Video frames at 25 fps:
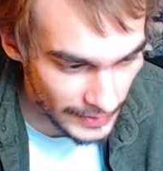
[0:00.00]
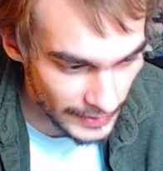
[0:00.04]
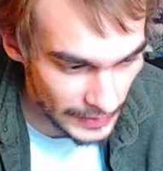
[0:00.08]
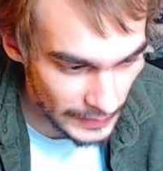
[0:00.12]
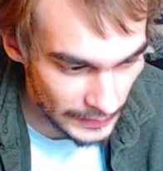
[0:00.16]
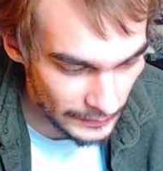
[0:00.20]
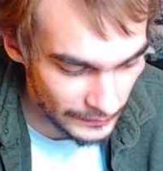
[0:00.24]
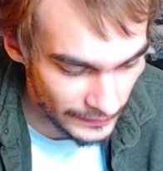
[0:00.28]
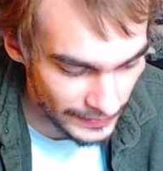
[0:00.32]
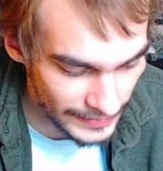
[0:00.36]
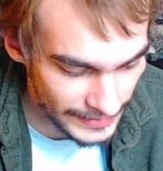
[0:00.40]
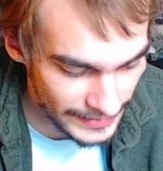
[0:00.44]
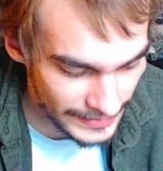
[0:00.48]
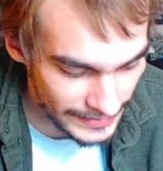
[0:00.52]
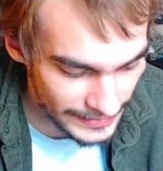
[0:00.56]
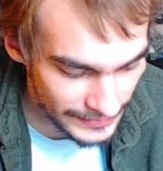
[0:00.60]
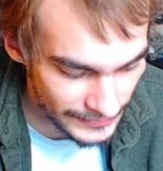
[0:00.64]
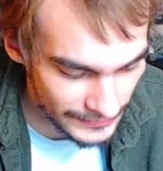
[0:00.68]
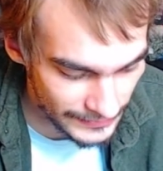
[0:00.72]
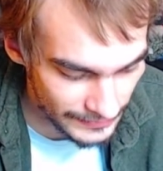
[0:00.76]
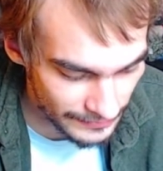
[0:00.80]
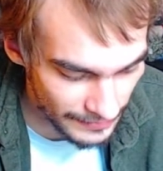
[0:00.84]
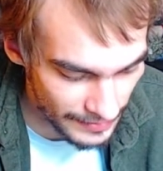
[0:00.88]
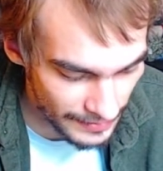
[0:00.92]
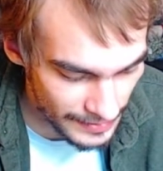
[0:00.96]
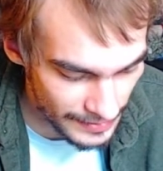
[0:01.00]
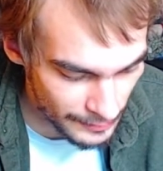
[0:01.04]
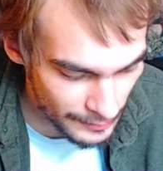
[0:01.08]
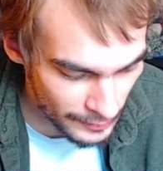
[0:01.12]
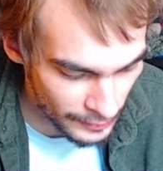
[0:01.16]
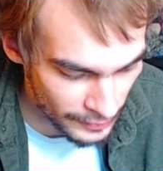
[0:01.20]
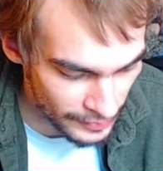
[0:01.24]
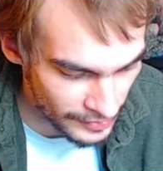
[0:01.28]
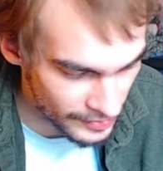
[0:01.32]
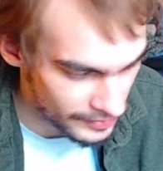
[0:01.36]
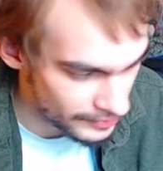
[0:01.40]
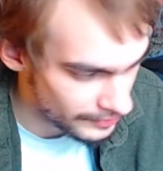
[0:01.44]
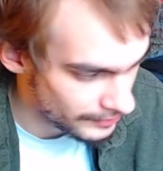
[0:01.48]
if I need to anymore.
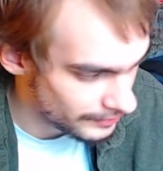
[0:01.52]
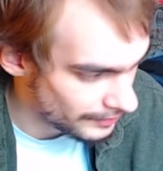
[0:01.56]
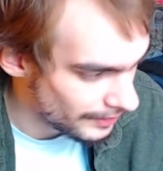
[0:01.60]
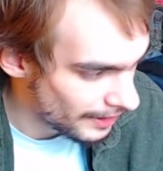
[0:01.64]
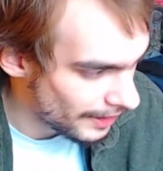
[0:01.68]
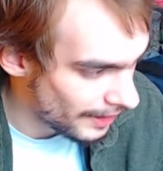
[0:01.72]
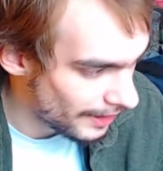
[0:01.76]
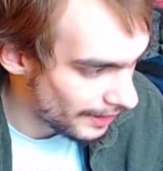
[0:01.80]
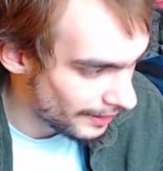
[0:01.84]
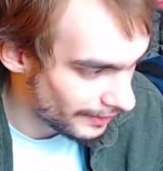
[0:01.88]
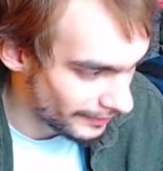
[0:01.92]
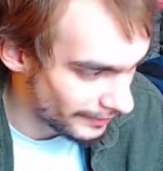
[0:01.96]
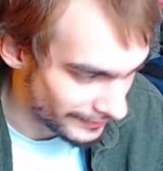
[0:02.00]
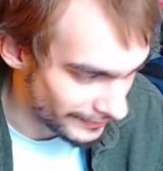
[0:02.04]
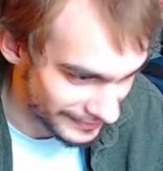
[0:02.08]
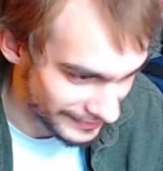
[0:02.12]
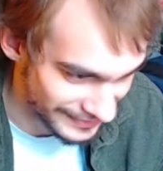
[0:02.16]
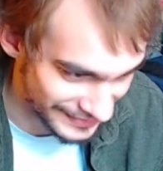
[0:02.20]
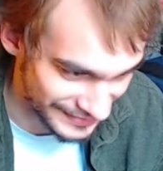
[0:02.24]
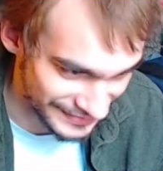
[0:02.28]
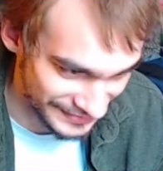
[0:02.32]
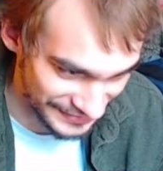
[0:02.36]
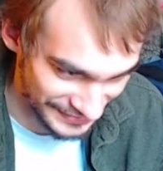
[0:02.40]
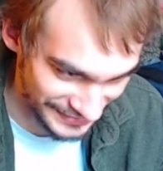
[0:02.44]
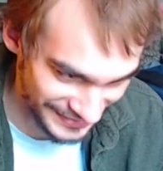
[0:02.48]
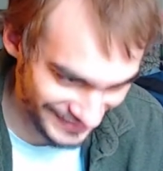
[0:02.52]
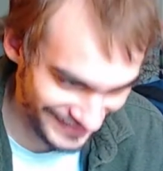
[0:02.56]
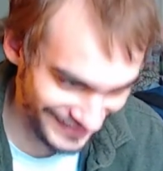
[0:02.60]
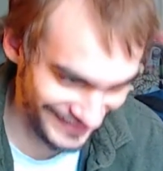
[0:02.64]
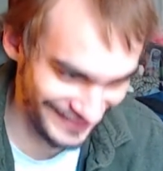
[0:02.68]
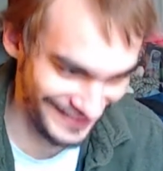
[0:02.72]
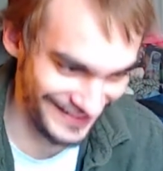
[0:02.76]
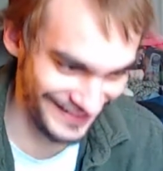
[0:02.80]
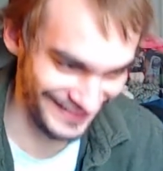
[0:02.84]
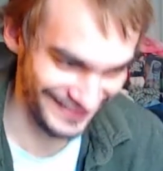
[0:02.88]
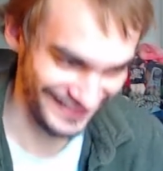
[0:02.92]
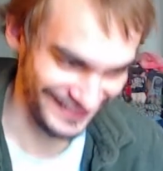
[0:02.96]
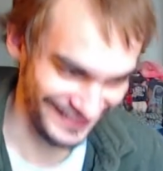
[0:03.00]
Honestly.
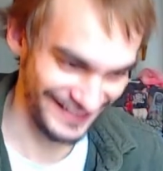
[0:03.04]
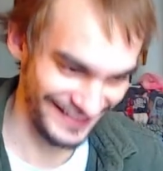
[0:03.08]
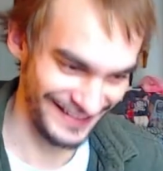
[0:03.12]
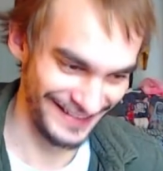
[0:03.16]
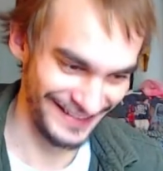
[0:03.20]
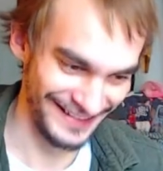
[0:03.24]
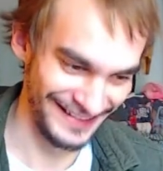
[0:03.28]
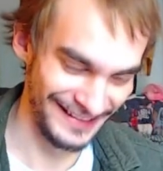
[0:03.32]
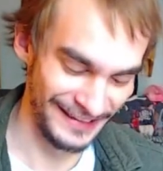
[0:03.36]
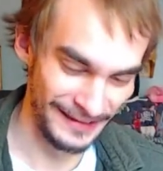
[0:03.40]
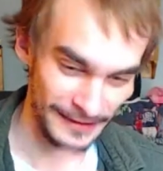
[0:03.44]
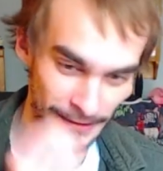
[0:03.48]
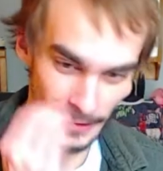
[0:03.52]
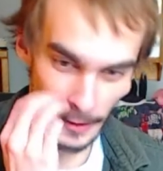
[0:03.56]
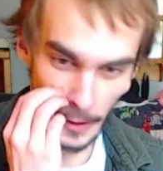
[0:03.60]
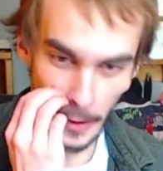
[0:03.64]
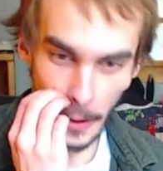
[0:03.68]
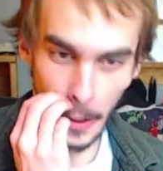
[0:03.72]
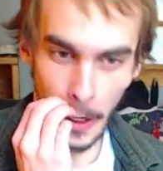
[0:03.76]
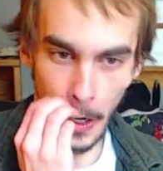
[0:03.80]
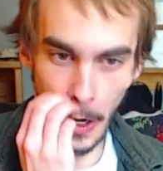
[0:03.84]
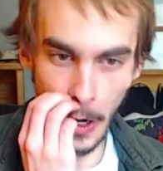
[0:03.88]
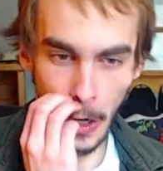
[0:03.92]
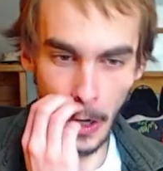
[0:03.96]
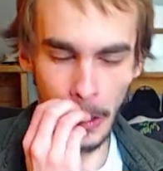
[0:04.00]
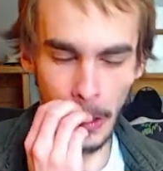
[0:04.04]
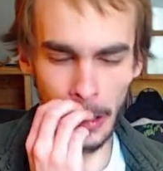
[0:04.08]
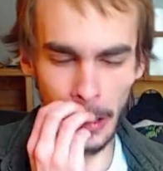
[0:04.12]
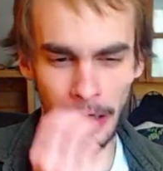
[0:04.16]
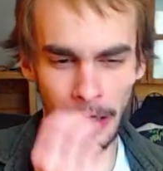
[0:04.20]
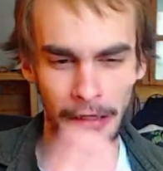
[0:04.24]
Oh.